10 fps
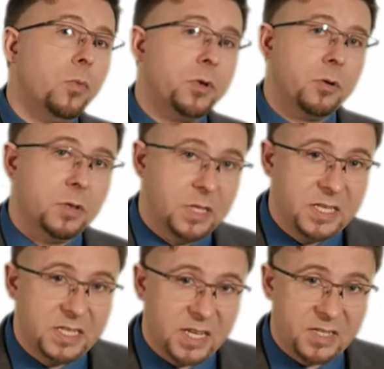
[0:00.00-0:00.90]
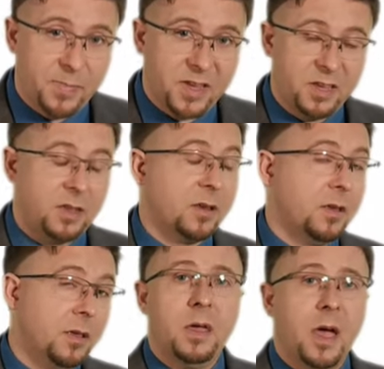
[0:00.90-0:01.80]
when you're least expecting it.
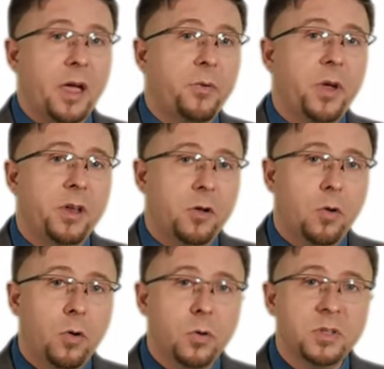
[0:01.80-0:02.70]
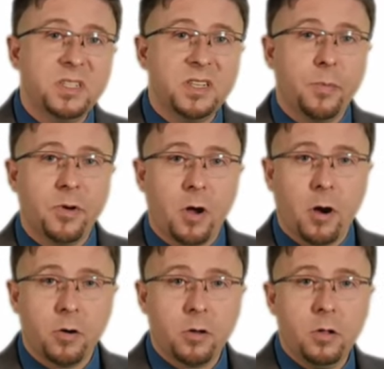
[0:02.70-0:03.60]
I created a whole separate
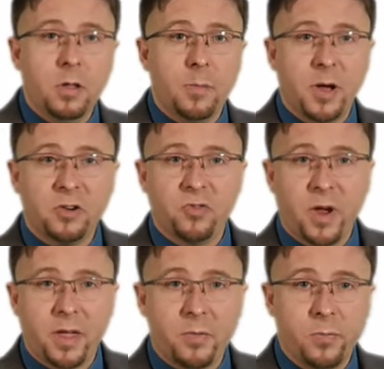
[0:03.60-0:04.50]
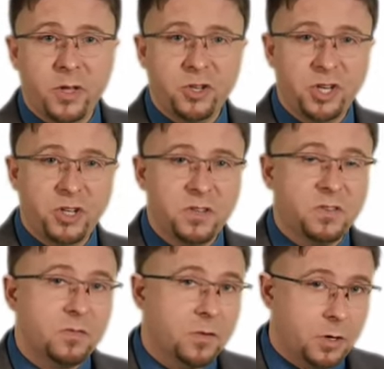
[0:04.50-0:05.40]
article about tracking weight
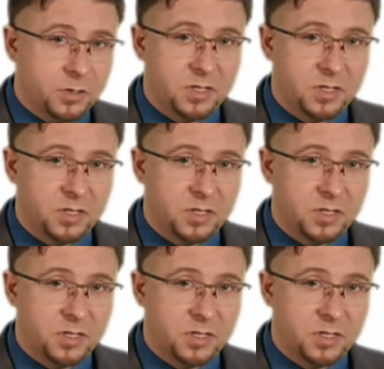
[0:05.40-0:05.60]
changes called